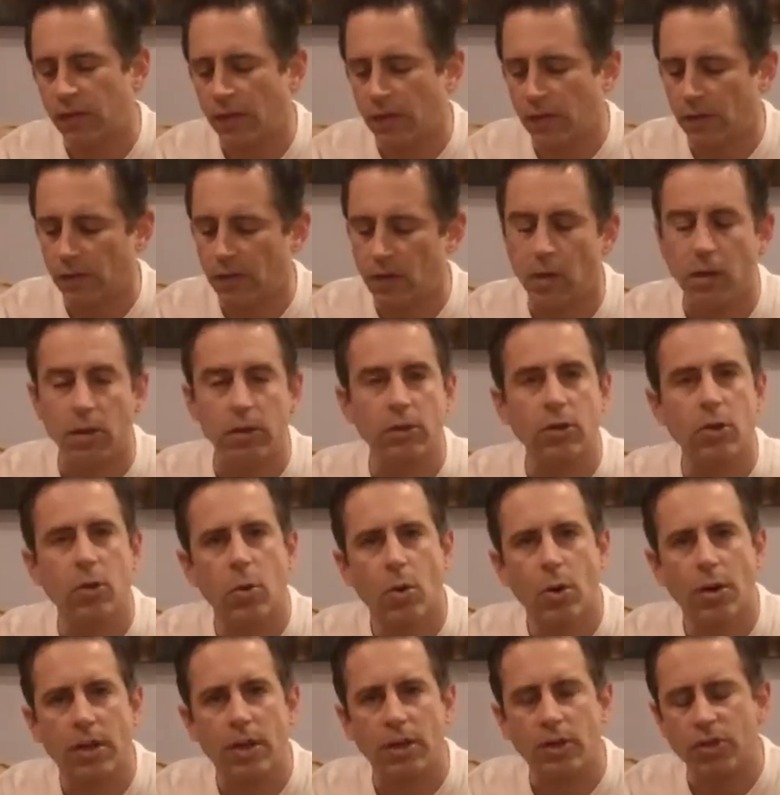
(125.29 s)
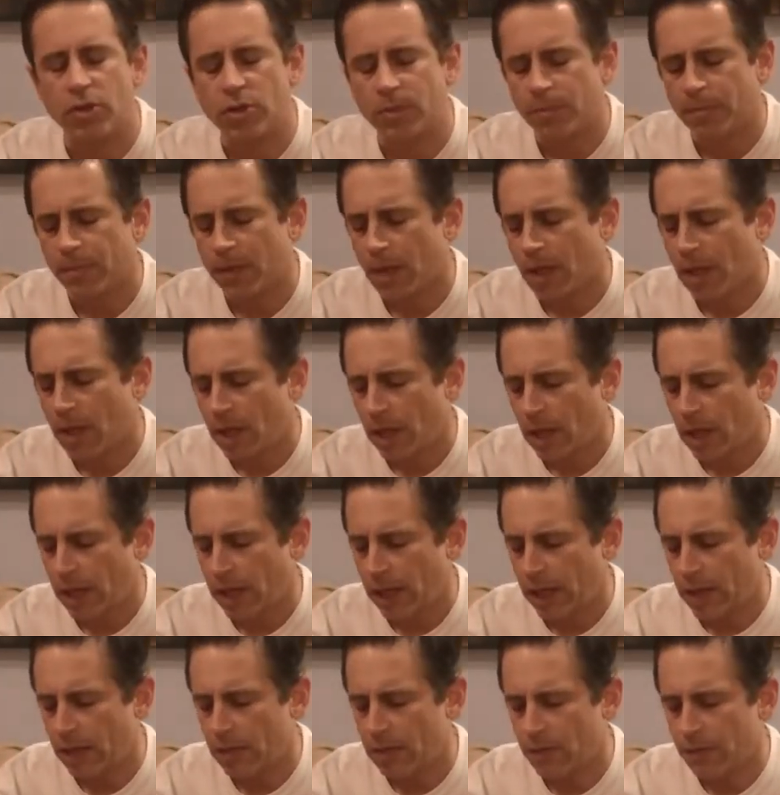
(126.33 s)
It's called corkage.
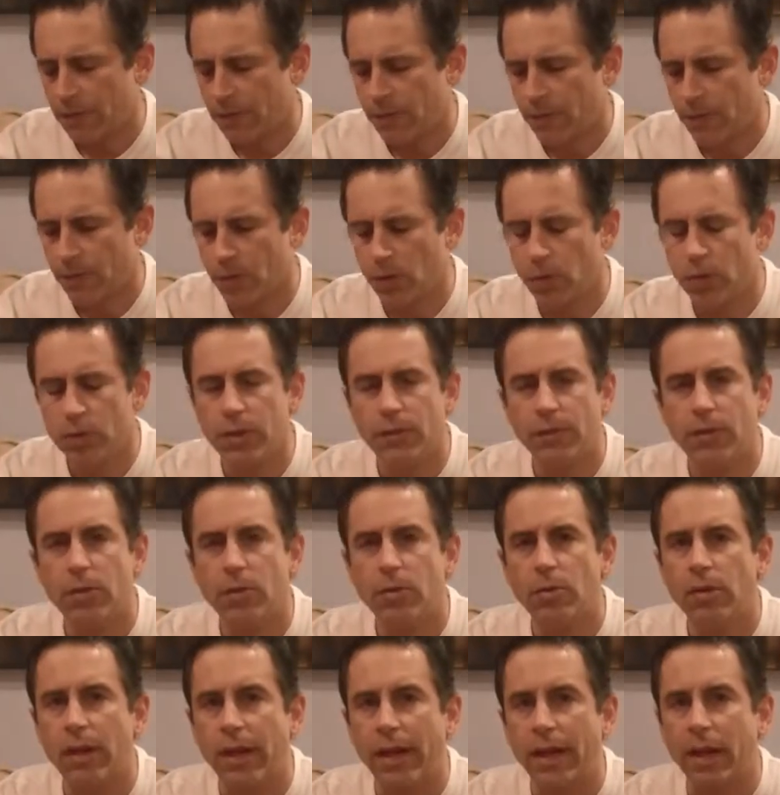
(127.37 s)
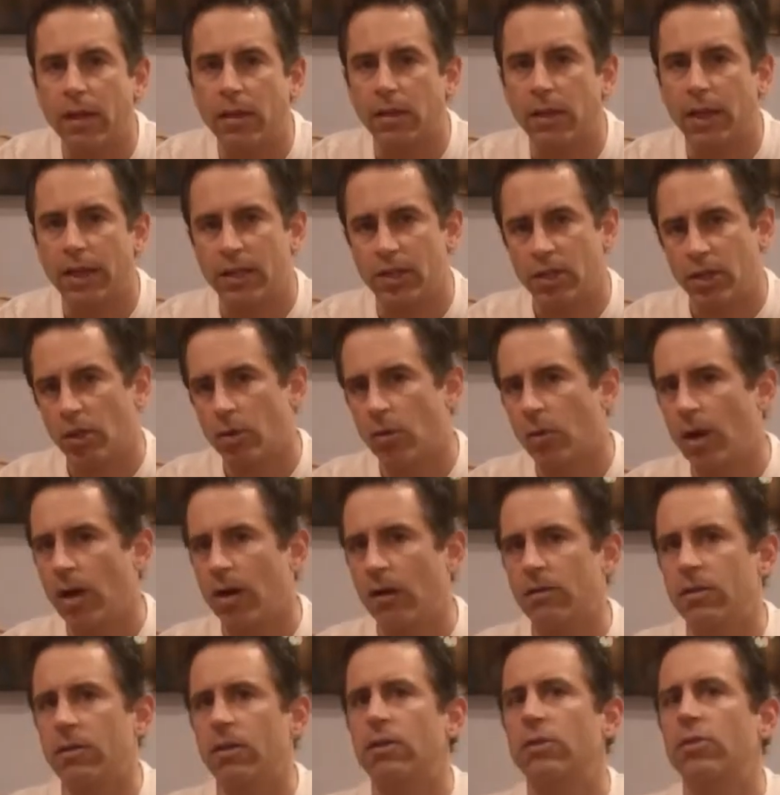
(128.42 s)
And for those of you that like to go
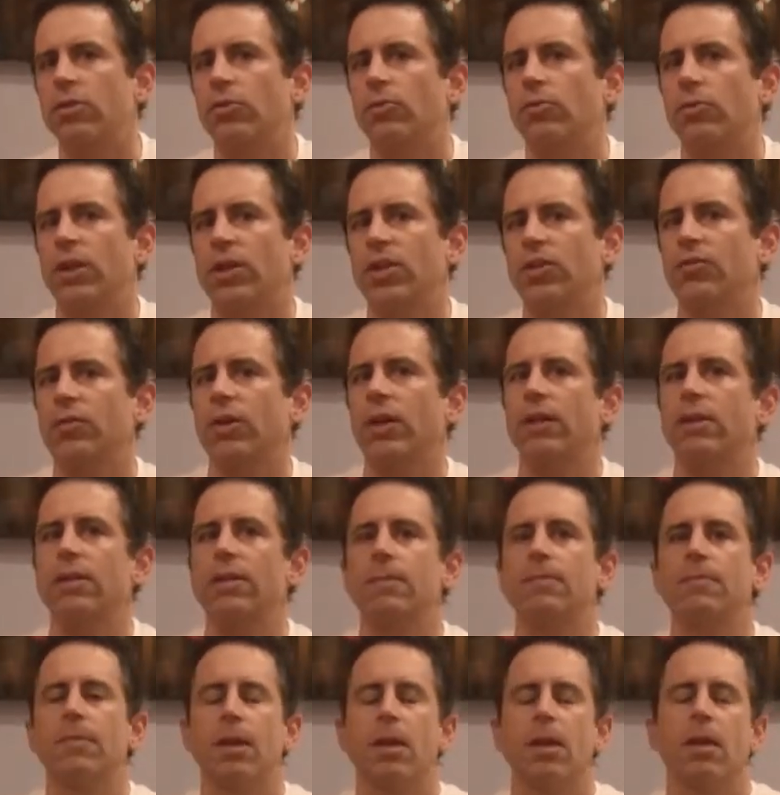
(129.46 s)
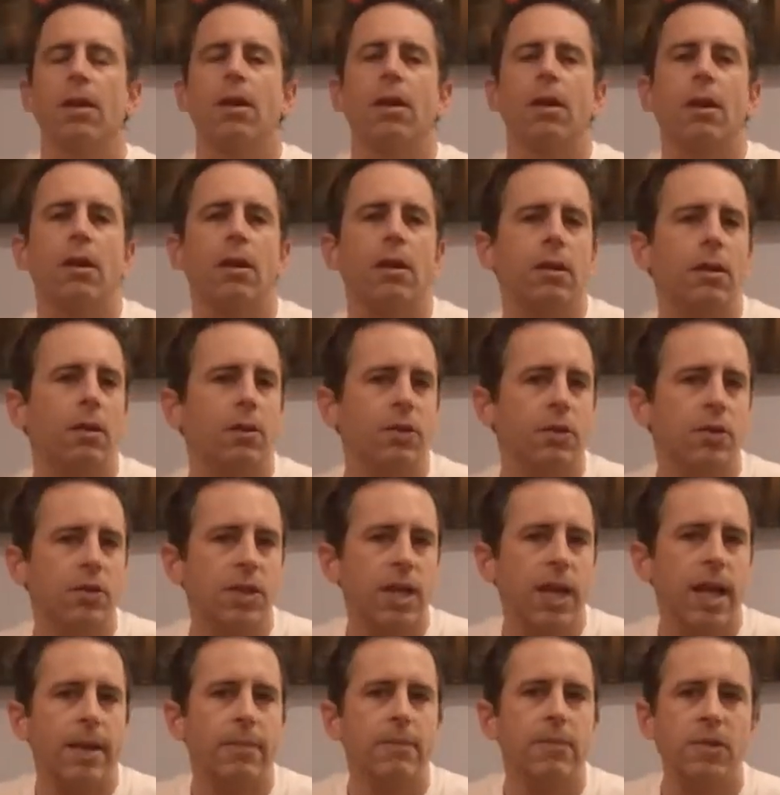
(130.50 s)
out to restaurants, there's
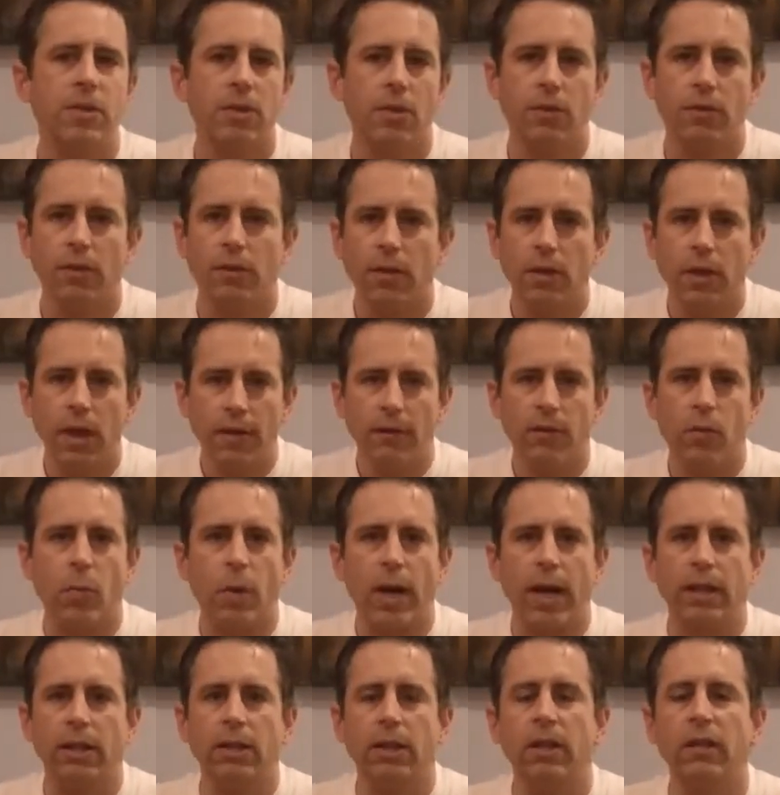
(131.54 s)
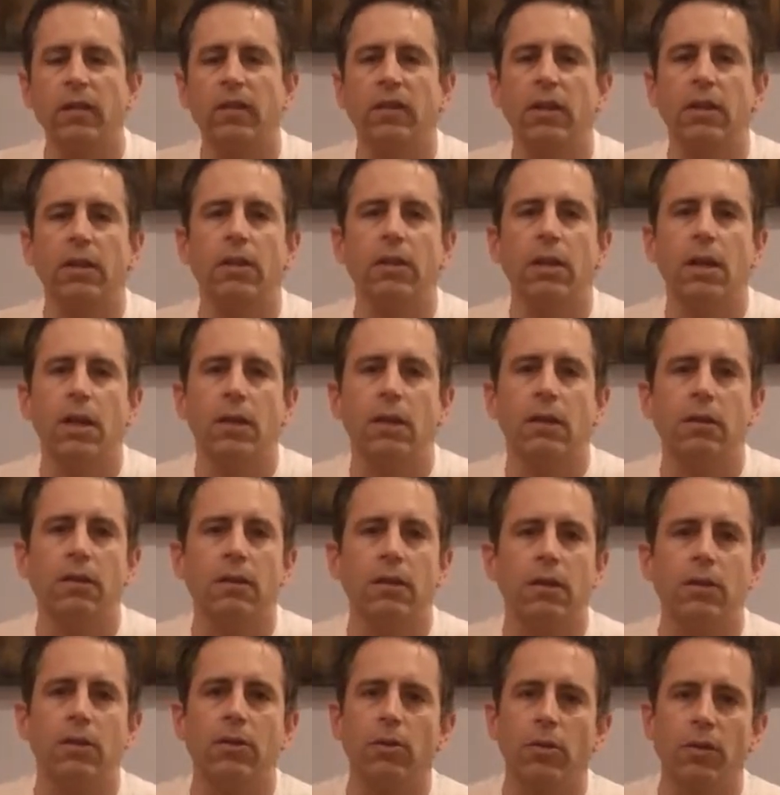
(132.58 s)
times they'll have a wine list, and
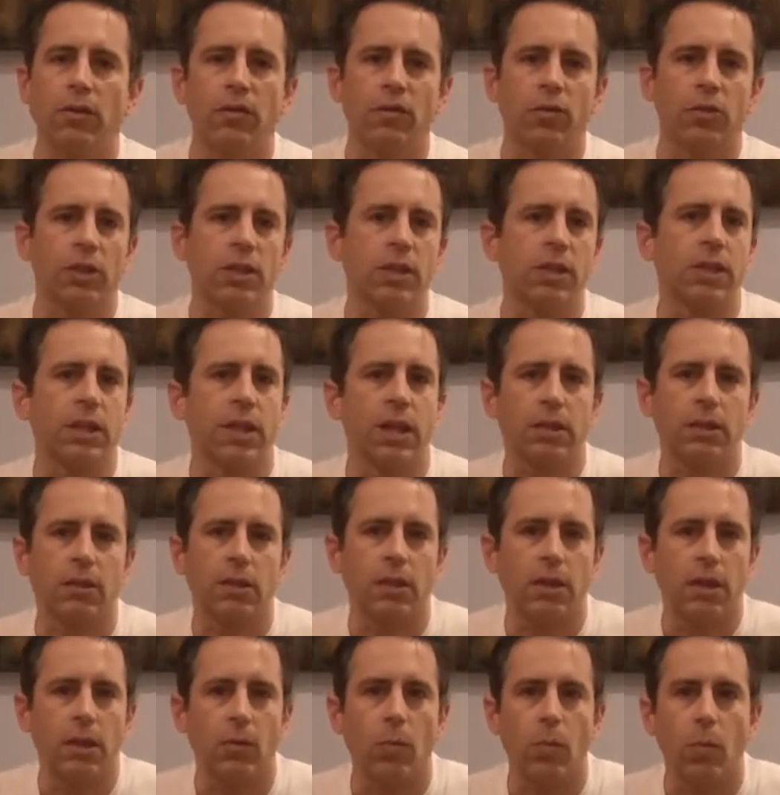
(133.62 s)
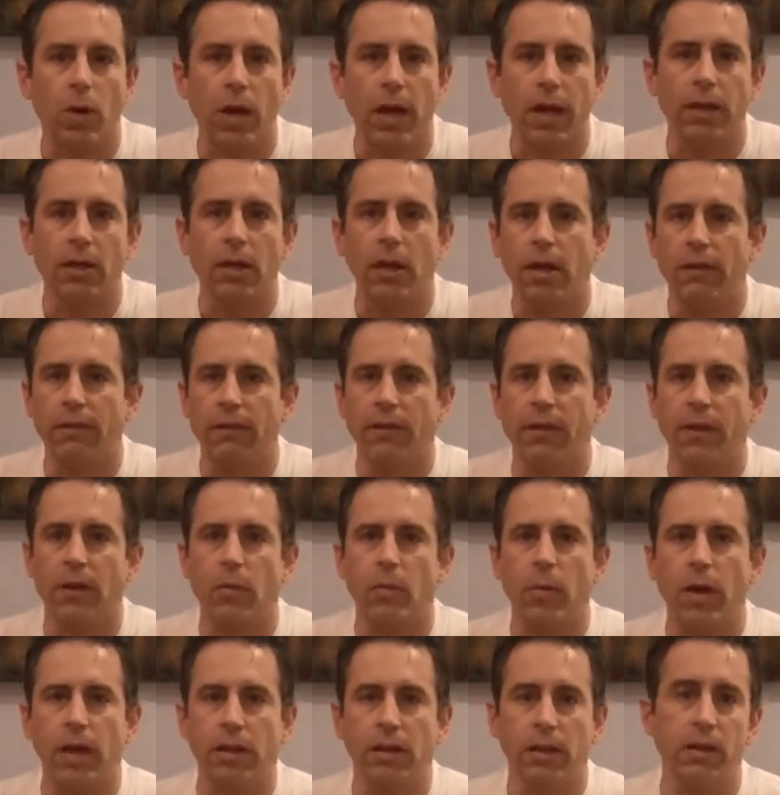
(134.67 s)
you can certainly select a wine off of their
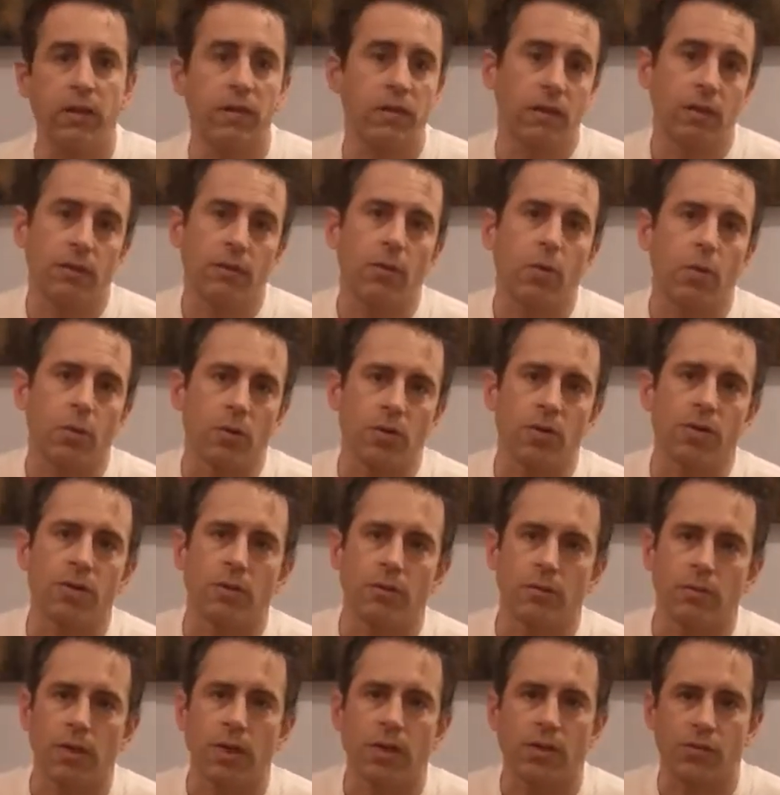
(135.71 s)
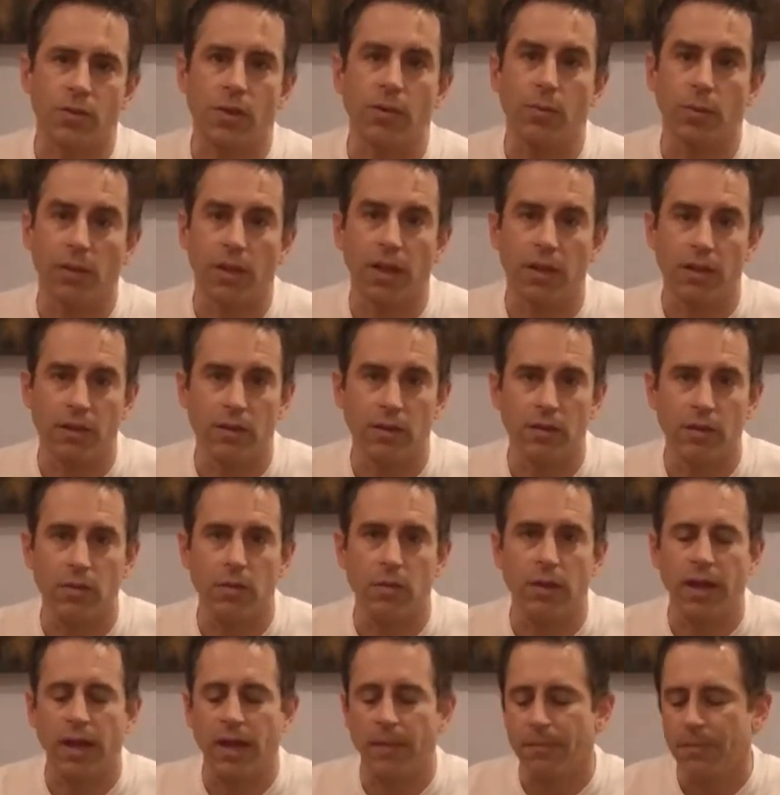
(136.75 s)
wine list. And of course, the restaurant would like you to
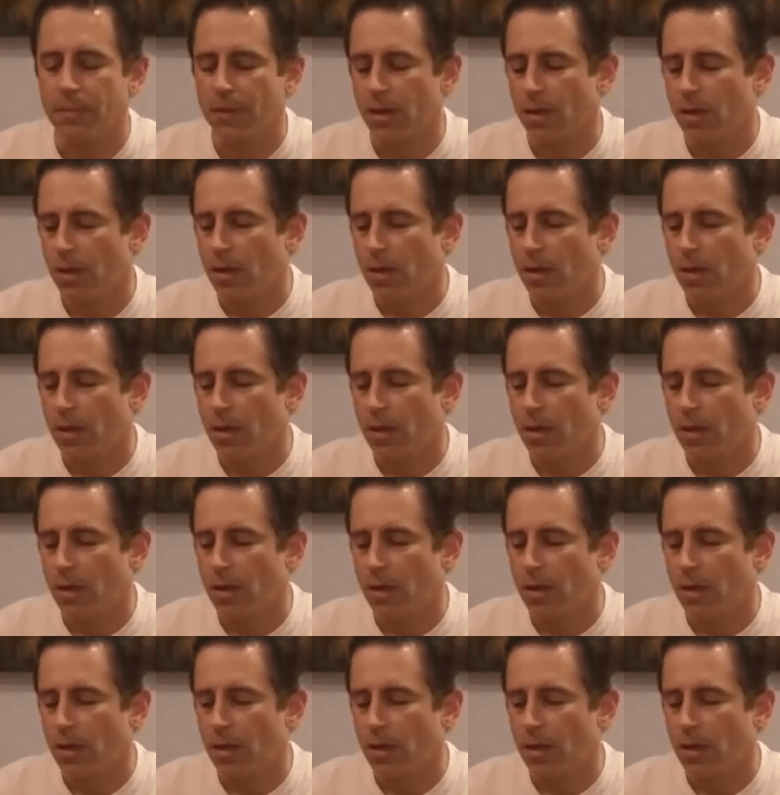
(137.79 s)
do that.